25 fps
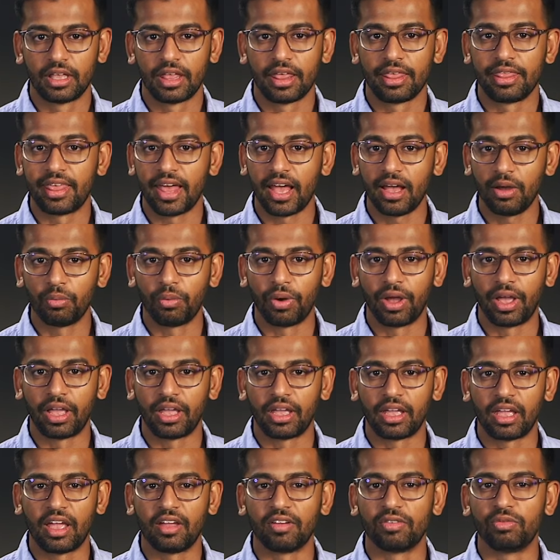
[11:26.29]
That
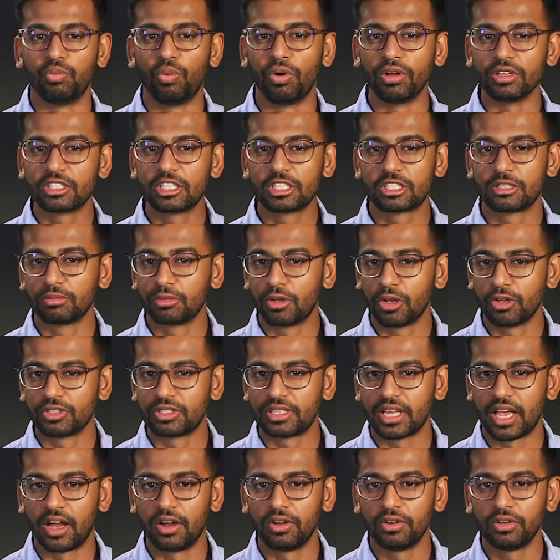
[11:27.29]
way, if one system goes
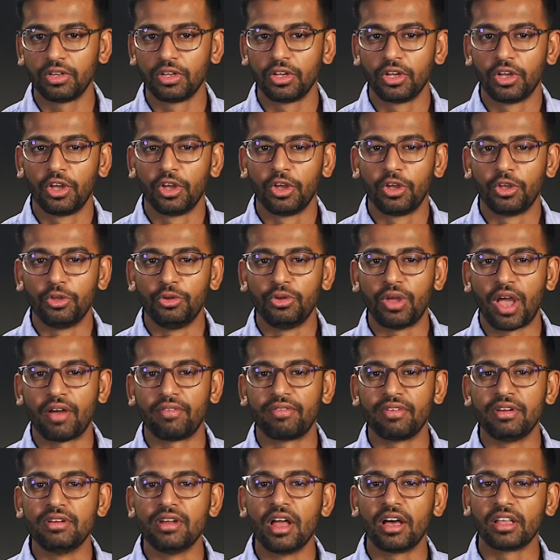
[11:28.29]
down, you have
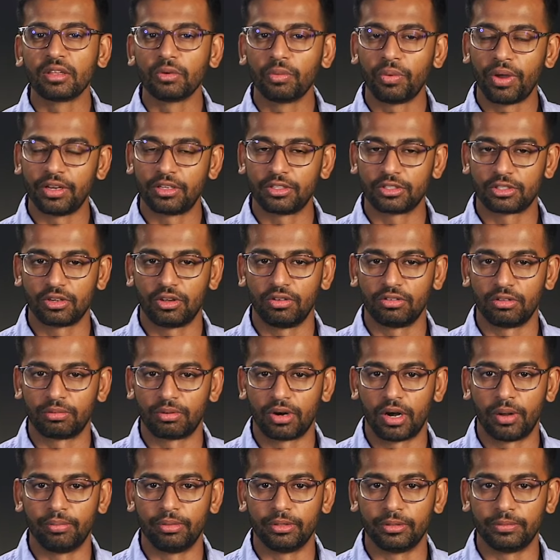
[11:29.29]
another way to solve the
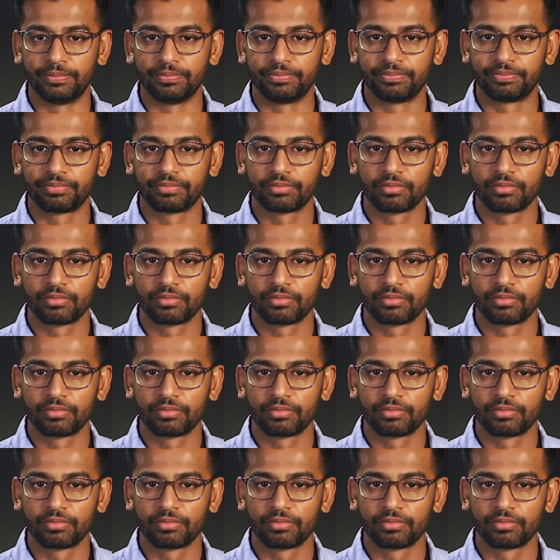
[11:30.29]
problem.